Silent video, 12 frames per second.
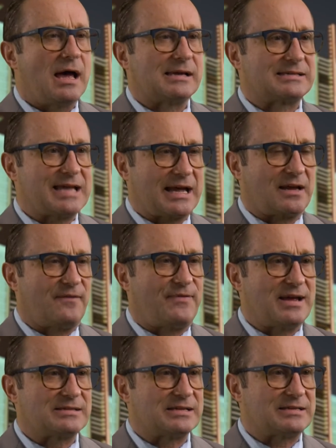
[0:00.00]
A second
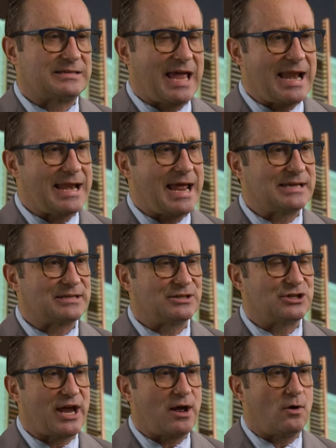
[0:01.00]
offense is ten days in
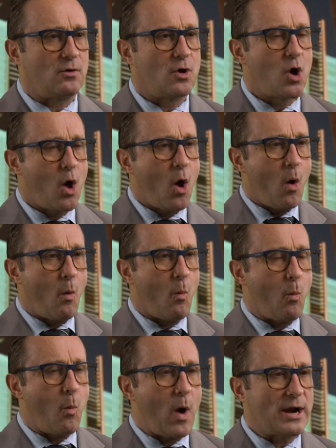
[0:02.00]
jail,
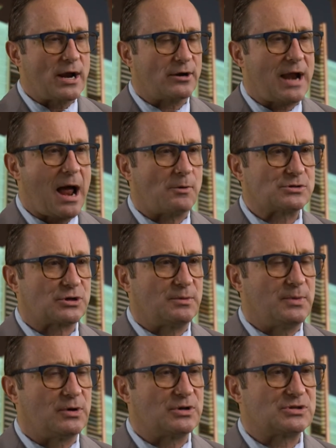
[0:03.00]
one hundred hours of
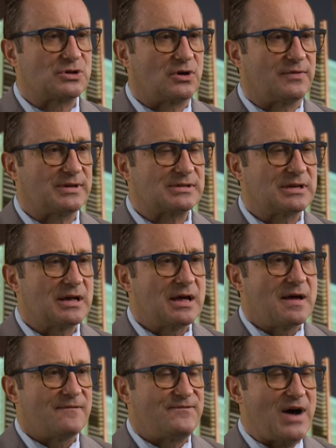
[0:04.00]
community service,
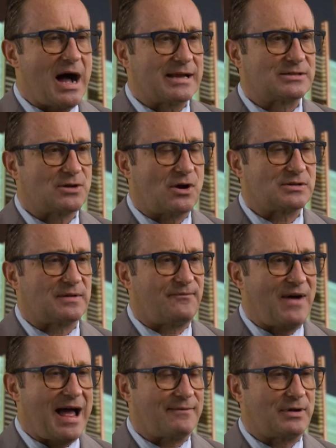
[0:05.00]
fine starts at
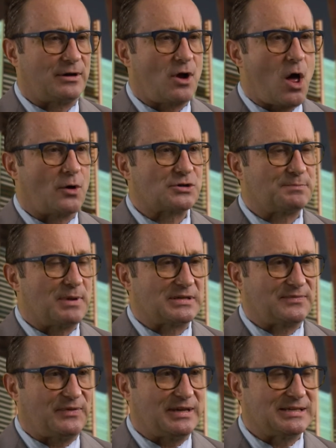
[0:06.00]
five hundred dollars plus
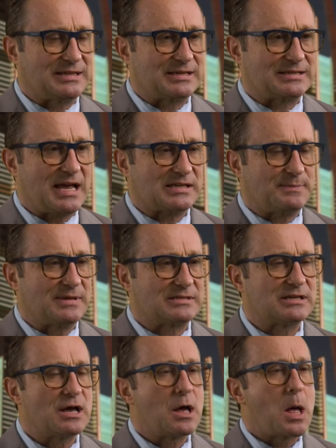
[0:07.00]
fees and assessments,
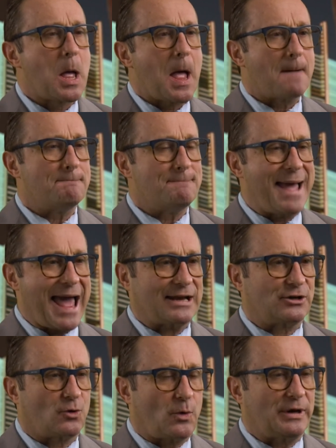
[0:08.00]

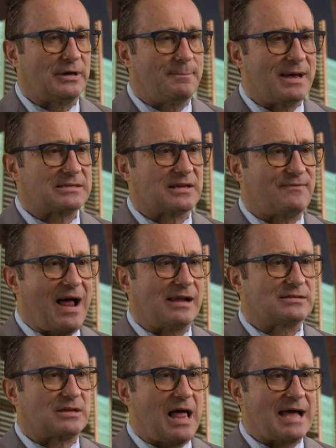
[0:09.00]
mandatory domestic
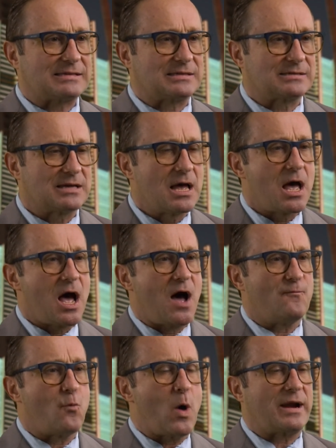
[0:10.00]
violence classes
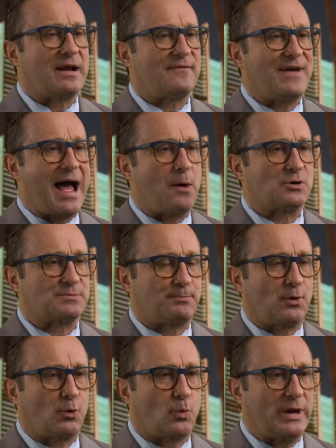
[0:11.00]
of one and a half hours
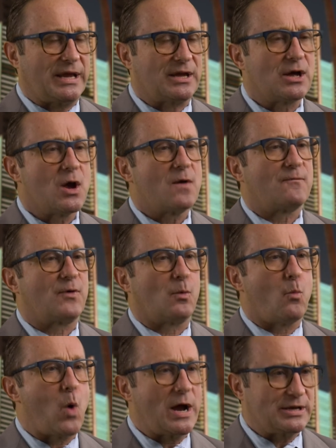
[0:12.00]
per week for
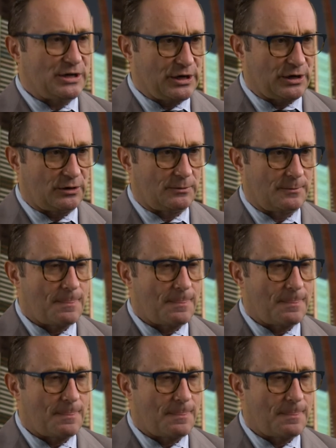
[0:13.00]
one year.